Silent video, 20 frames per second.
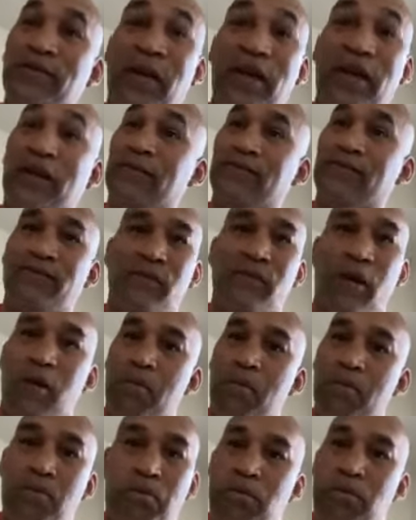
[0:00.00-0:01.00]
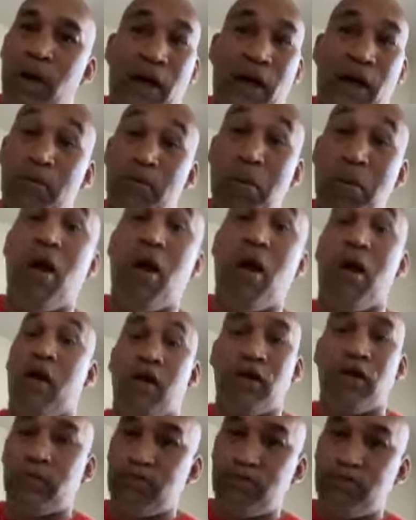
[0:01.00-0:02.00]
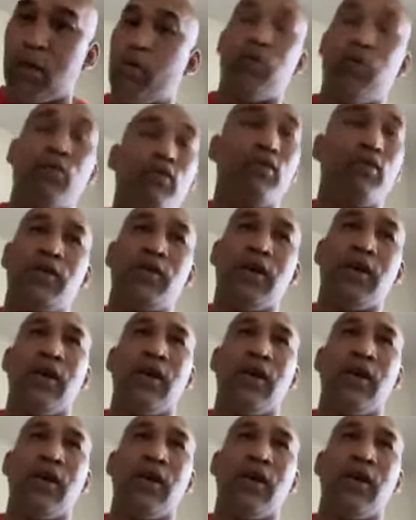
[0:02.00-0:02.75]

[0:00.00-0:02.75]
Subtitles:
like a bong, boom,